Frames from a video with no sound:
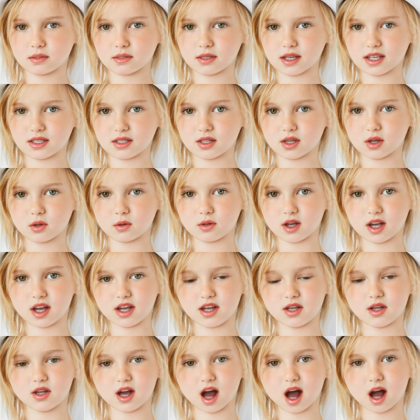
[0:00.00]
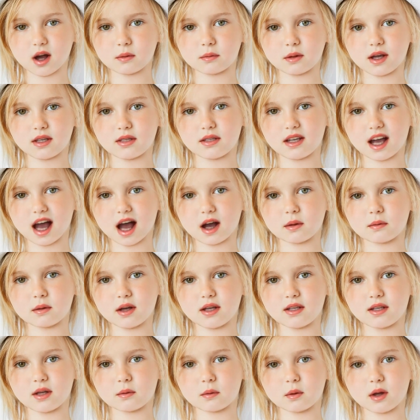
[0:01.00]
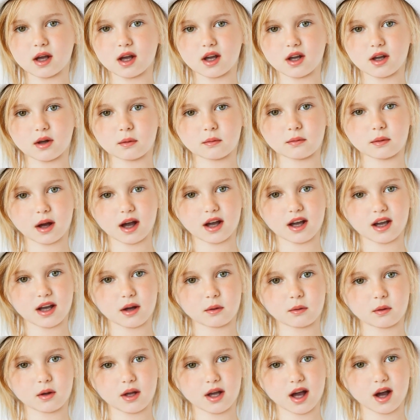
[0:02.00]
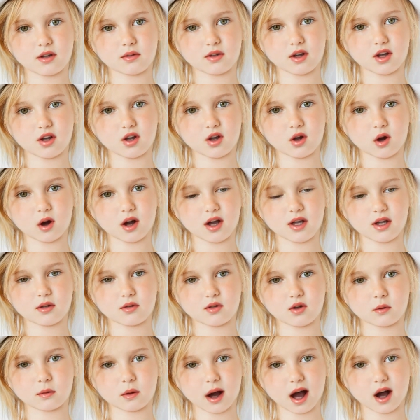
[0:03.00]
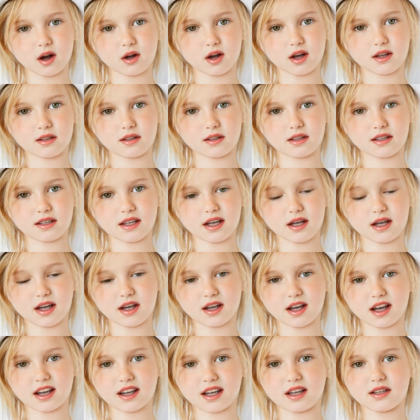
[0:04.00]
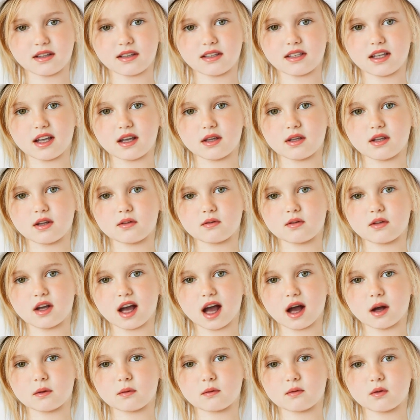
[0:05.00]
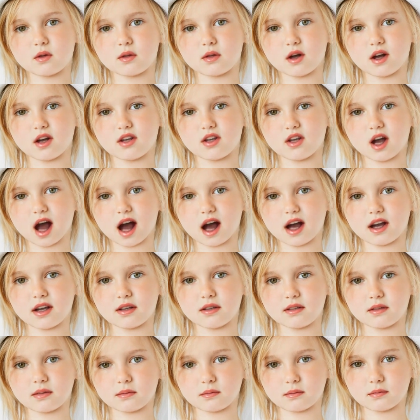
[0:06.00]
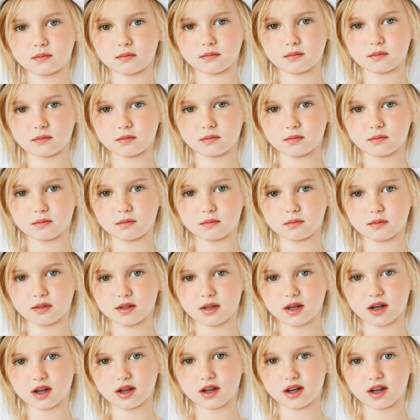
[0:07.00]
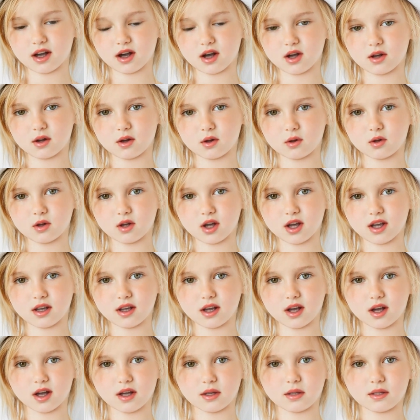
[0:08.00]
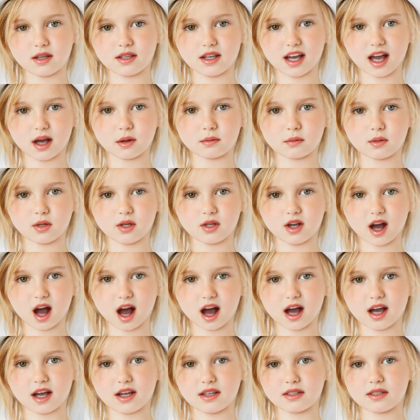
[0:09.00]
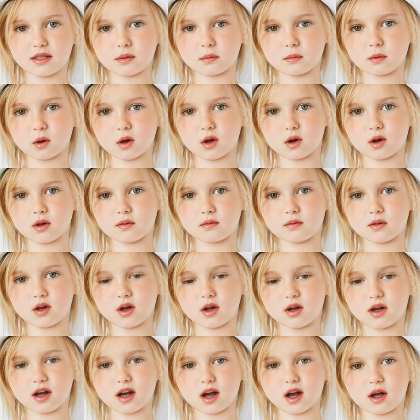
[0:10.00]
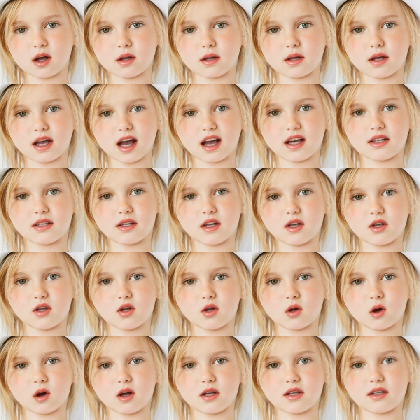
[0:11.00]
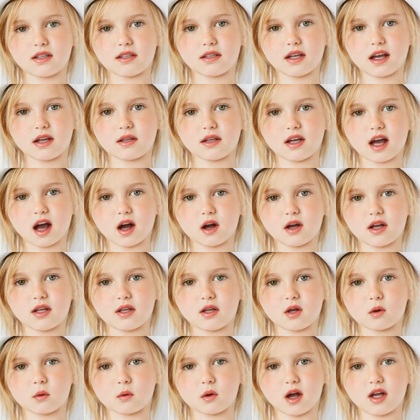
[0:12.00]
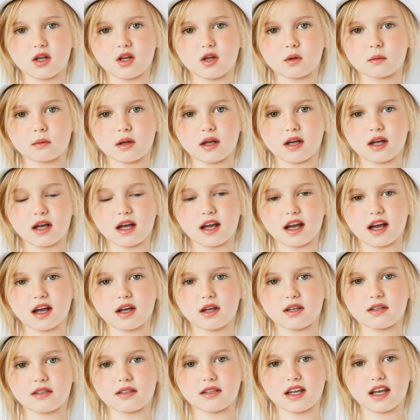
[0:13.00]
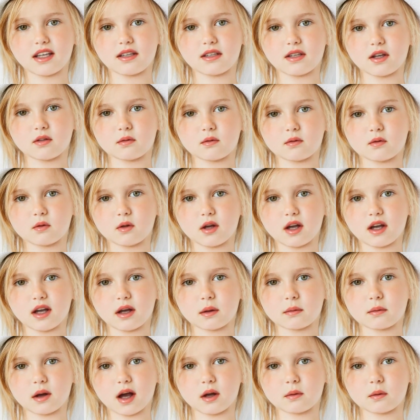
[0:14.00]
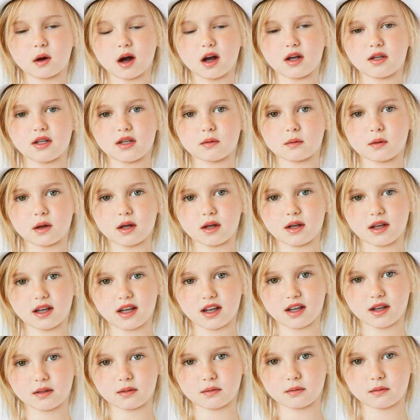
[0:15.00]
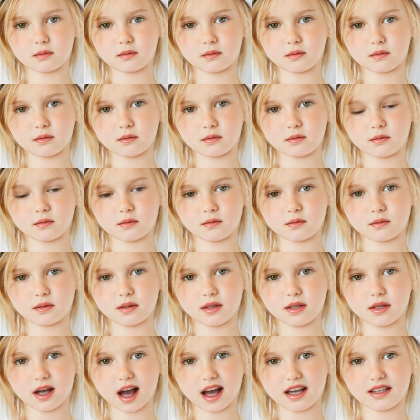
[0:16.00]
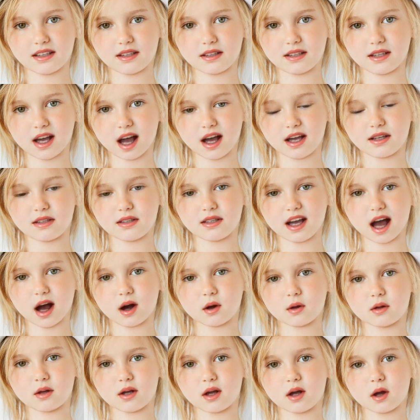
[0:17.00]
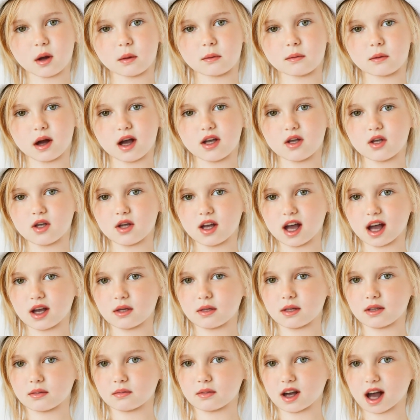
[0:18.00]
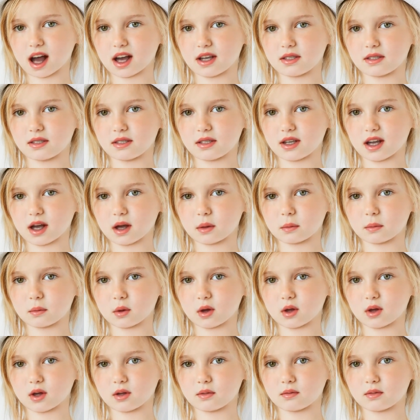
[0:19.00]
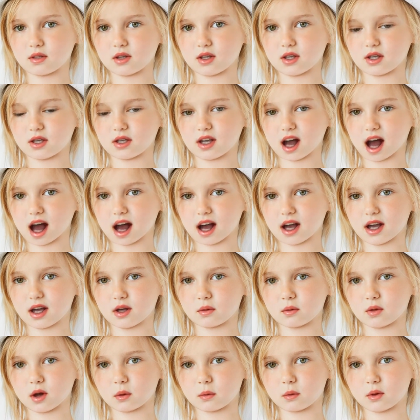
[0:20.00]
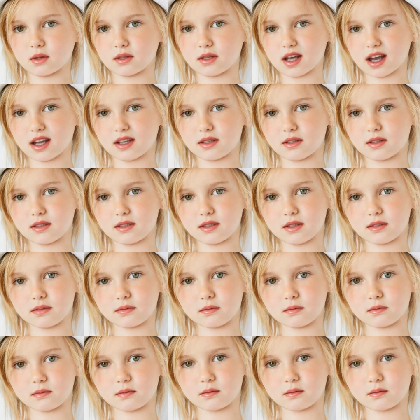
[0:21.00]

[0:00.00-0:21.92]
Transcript: Its unique charm and timeless appeal make it a beloved choice for parents seeking a distinctive name for their child. In conclusion, the name Sky is a beautiful, classic choice that carries a rich meaning and a sense of freedom and possibility. That stands out, much like the vast, beautiful sky it represents.